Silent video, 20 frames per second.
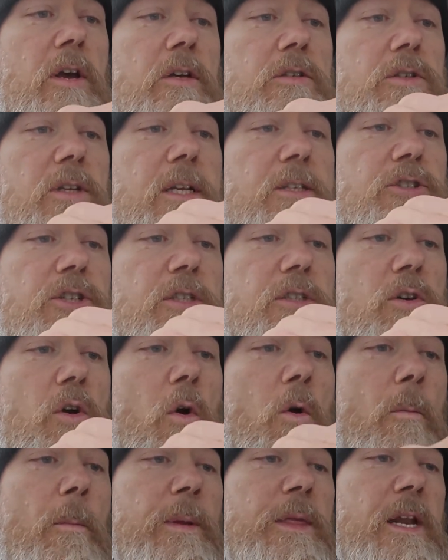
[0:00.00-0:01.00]
So let's just
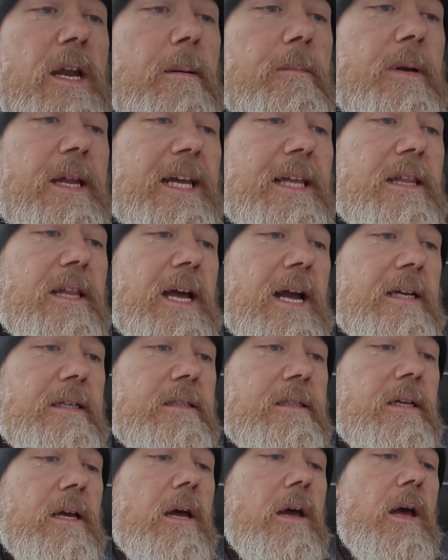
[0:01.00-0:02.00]
open that up like
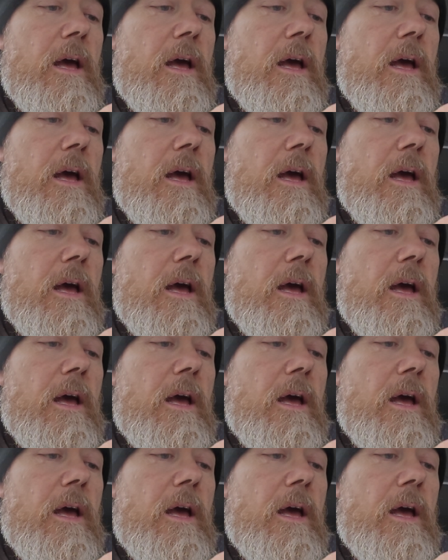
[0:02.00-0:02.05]
that.